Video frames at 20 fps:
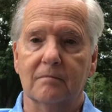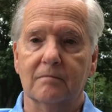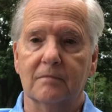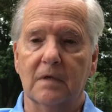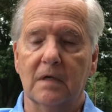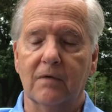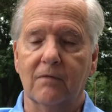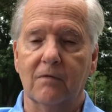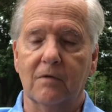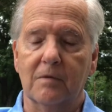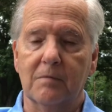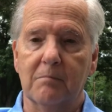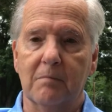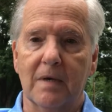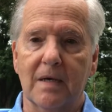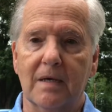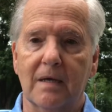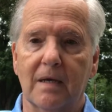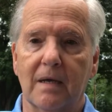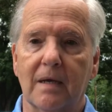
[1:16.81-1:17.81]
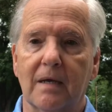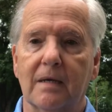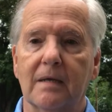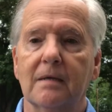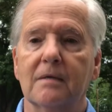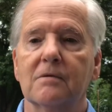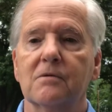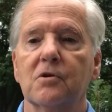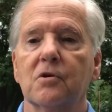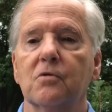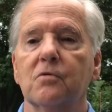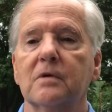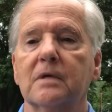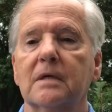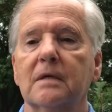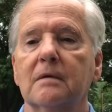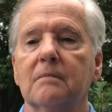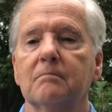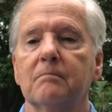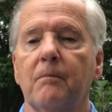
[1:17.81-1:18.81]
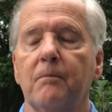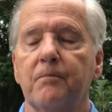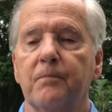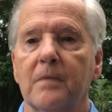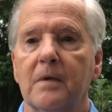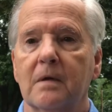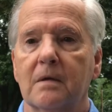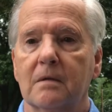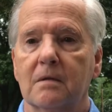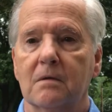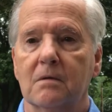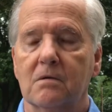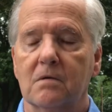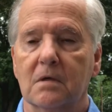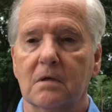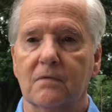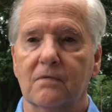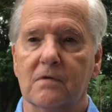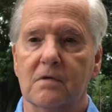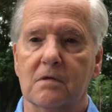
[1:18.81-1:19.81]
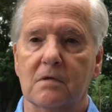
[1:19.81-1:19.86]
every Monday showing the service.